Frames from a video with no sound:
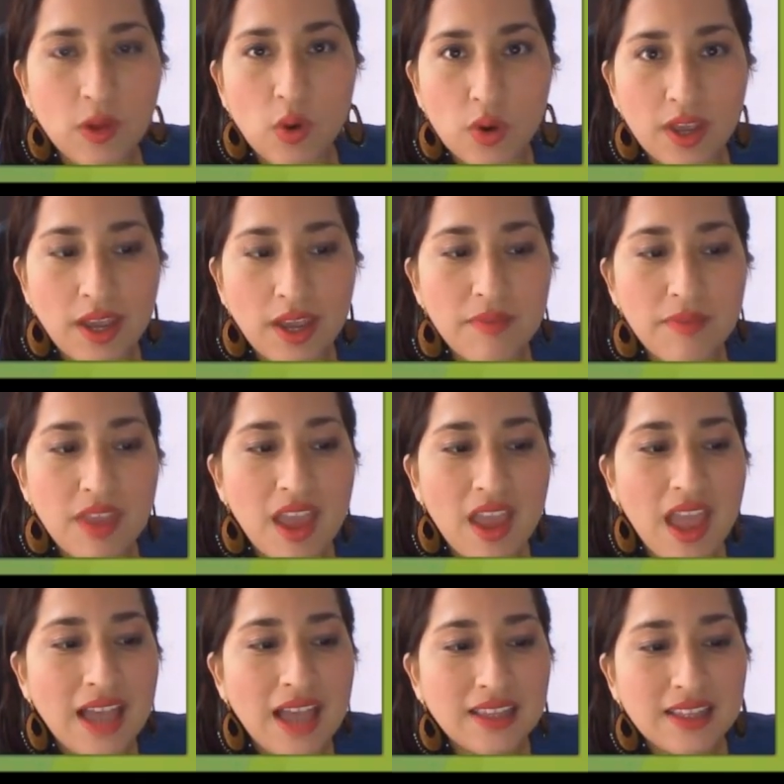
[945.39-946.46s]
Okay?
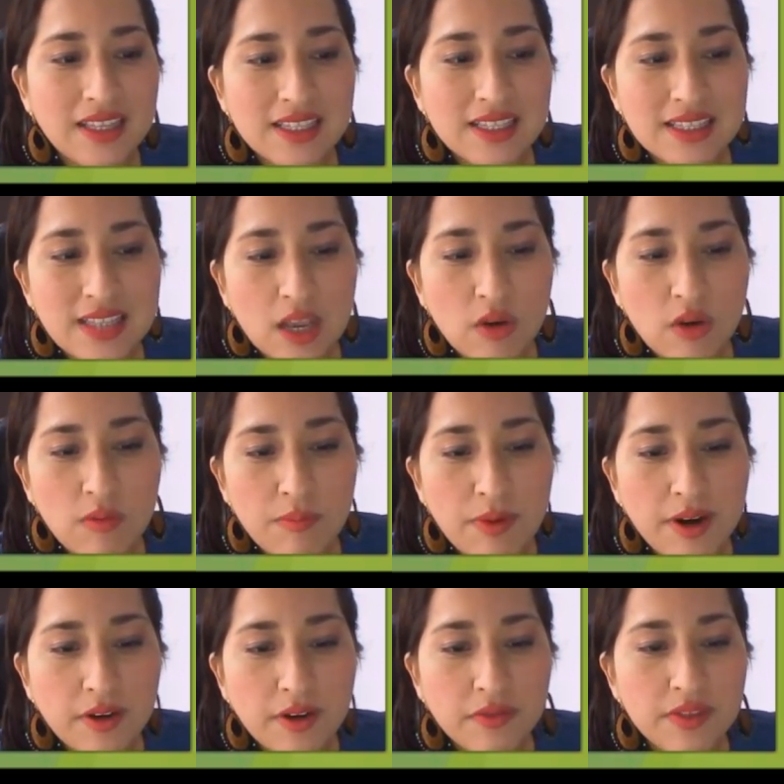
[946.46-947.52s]
And the second
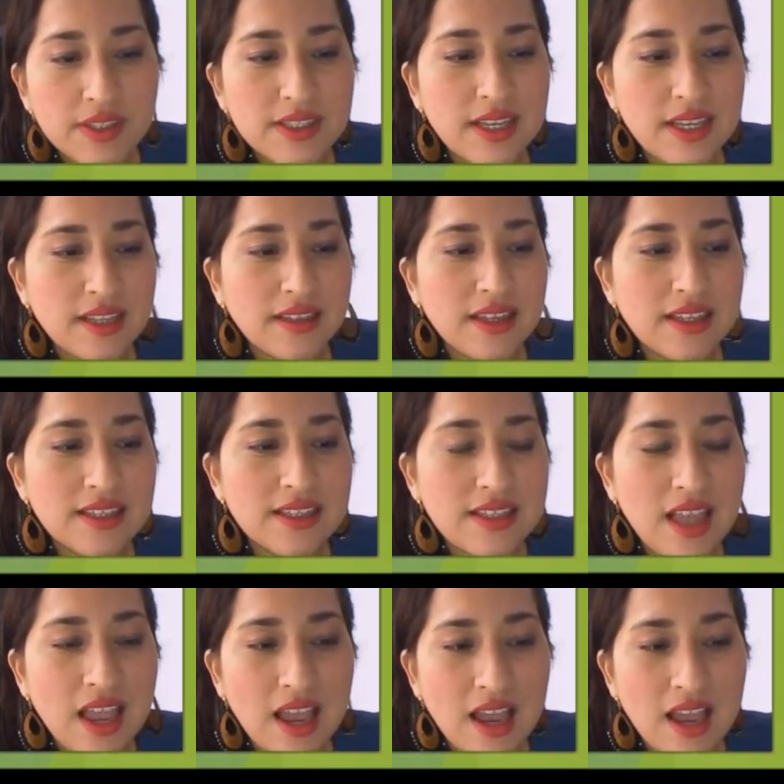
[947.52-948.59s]
part of the sentence
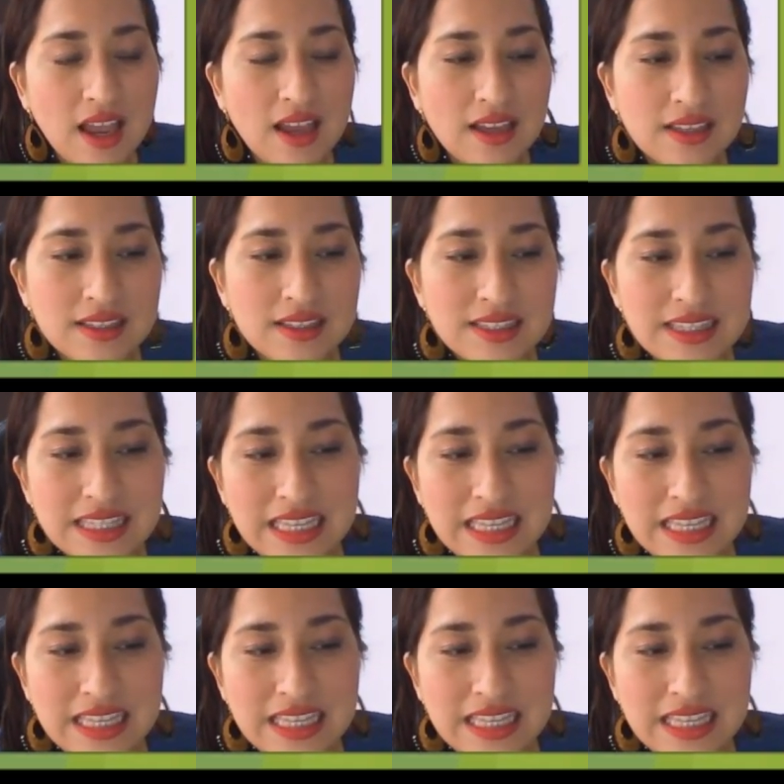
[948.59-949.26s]
has